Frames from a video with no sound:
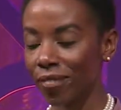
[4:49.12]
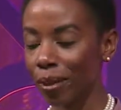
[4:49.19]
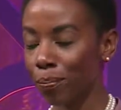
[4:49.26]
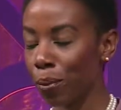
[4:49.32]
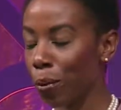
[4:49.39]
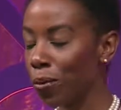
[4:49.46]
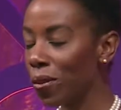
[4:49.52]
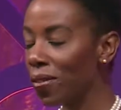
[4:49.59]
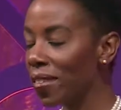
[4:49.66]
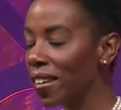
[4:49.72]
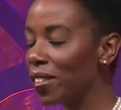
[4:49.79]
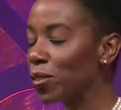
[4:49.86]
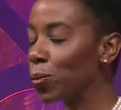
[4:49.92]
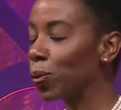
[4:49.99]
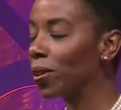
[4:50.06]
Both of
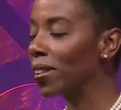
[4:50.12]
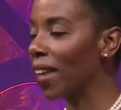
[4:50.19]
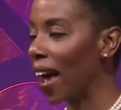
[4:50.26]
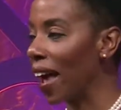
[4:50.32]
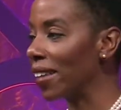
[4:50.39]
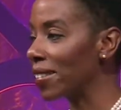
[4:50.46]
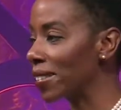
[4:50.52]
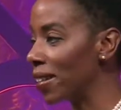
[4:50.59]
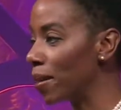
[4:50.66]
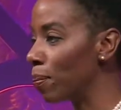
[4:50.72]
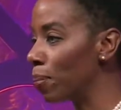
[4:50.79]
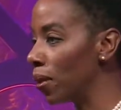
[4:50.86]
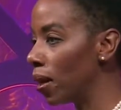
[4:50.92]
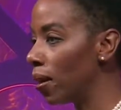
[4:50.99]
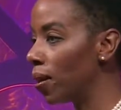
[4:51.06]
these were lasting
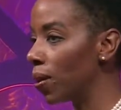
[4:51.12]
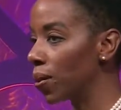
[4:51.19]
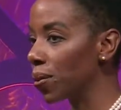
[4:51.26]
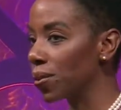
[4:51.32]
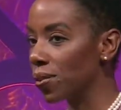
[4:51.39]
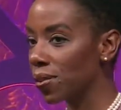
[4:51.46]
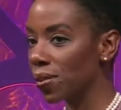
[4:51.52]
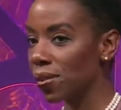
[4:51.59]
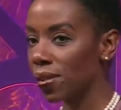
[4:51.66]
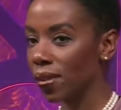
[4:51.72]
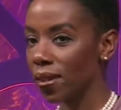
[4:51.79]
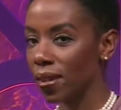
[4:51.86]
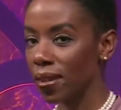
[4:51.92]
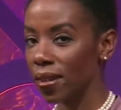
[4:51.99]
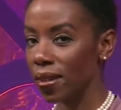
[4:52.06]
blows,
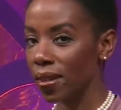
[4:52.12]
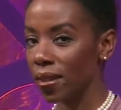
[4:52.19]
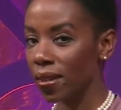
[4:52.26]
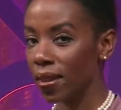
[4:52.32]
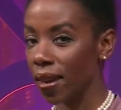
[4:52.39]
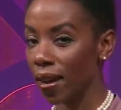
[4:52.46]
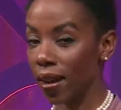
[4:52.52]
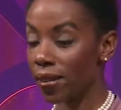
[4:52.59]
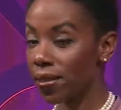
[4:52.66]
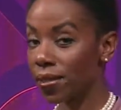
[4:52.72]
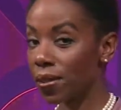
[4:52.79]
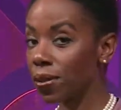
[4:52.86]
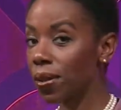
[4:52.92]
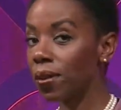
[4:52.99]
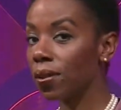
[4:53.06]
and I
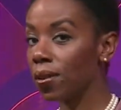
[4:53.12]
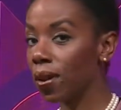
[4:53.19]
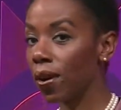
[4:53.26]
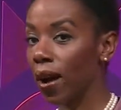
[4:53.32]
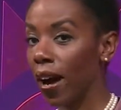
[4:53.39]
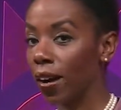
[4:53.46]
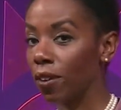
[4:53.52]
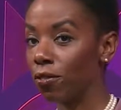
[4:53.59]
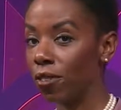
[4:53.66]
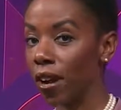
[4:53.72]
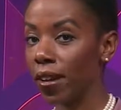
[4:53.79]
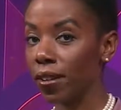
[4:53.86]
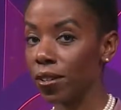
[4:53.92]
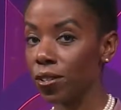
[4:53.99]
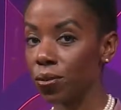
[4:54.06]
still didn't know how to
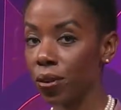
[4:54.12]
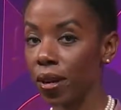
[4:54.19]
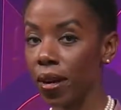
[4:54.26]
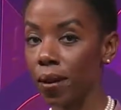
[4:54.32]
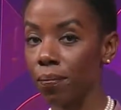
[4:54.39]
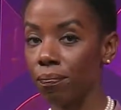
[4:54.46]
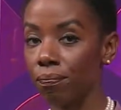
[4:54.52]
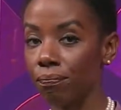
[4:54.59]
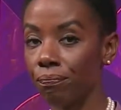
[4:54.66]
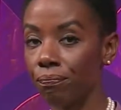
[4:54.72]
find a dream.